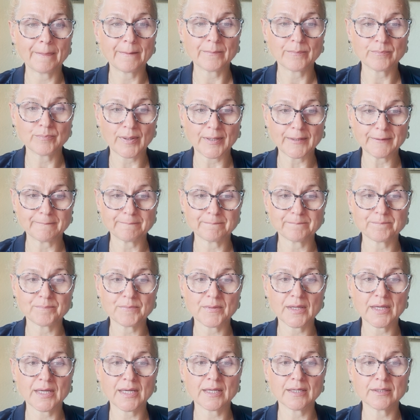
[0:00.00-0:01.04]
Right.
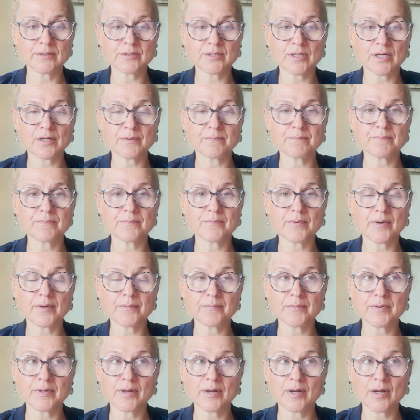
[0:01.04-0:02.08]
And
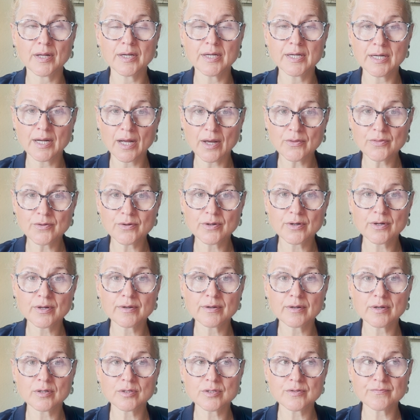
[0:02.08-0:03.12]

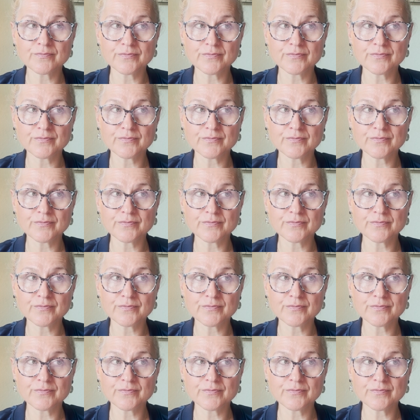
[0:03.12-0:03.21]
another